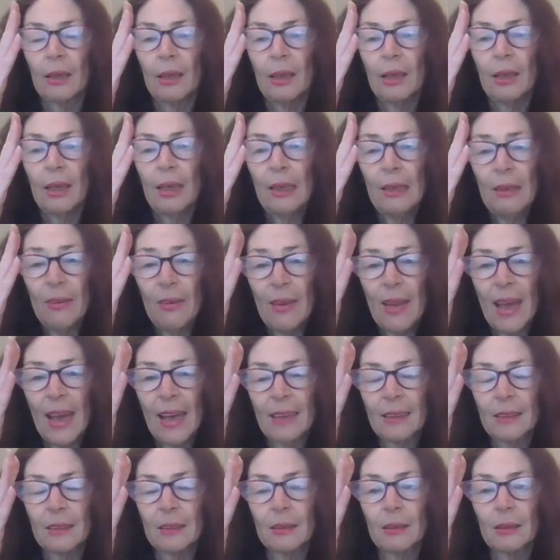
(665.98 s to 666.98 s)
In
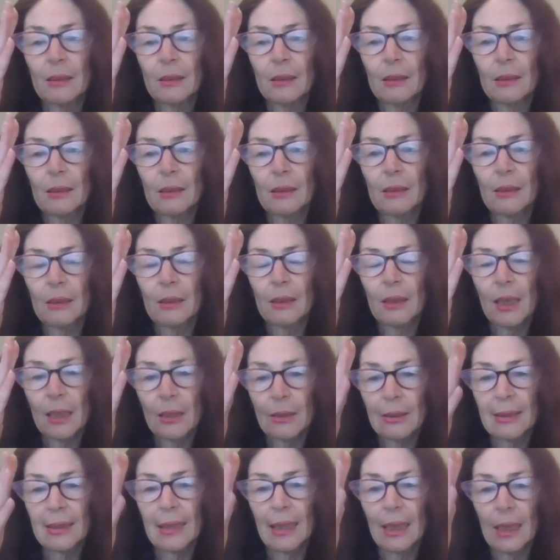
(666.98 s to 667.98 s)
that
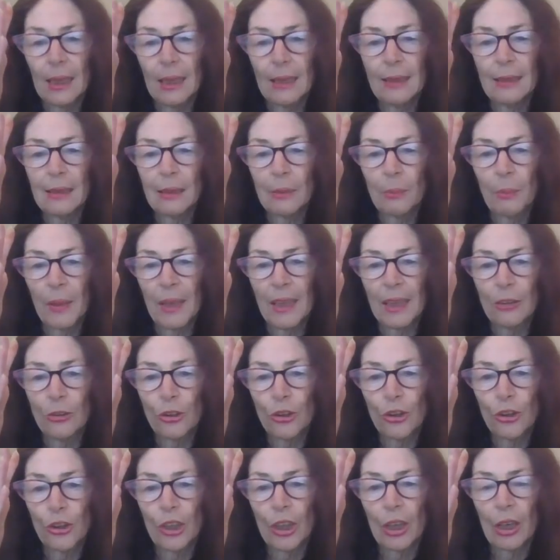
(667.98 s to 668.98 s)
Helsinki
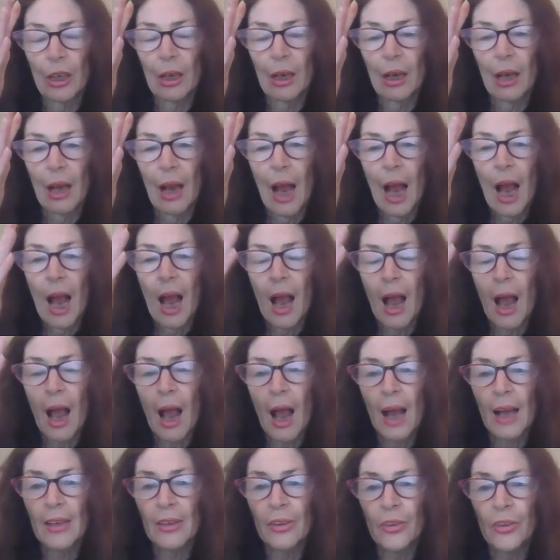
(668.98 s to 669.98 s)
speech,
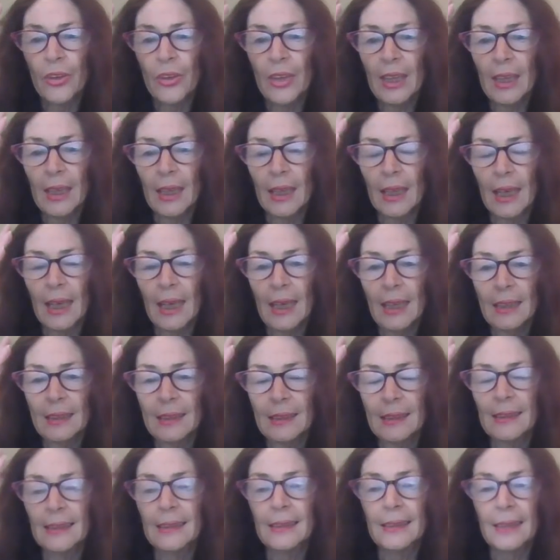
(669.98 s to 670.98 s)
I think in
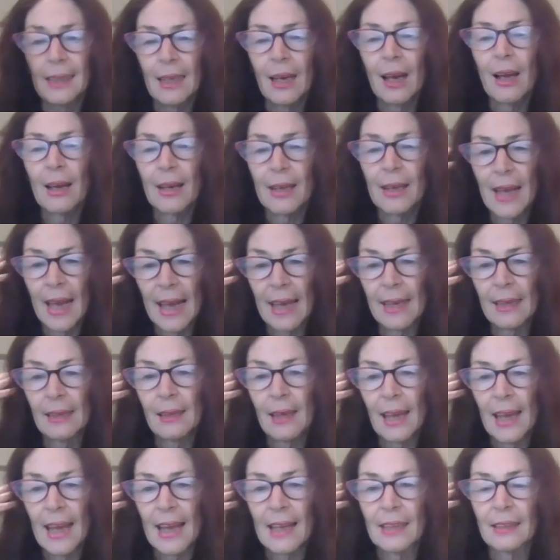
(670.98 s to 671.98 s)
CIA
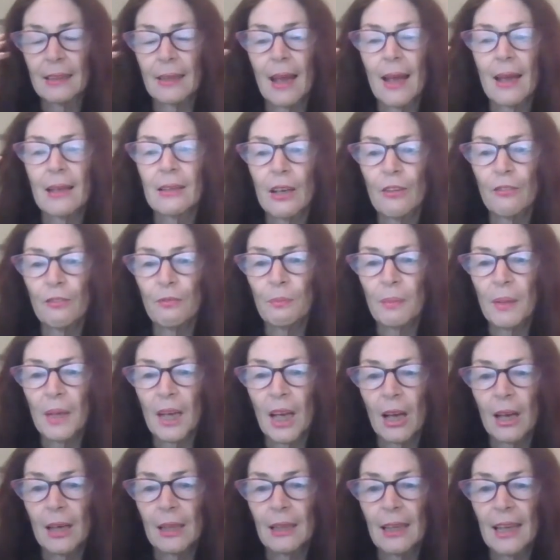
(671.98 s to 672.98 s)
land and
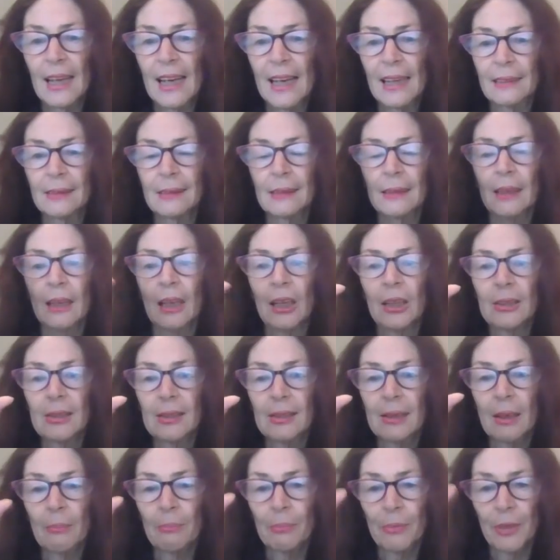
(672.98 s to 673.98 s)
FBI land,
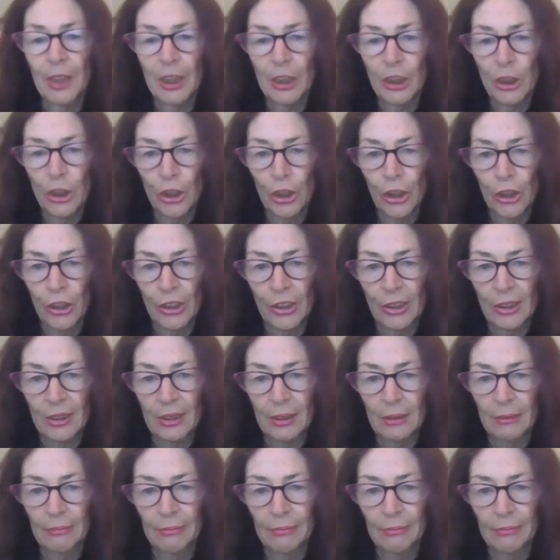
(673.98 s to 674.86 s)
something turned.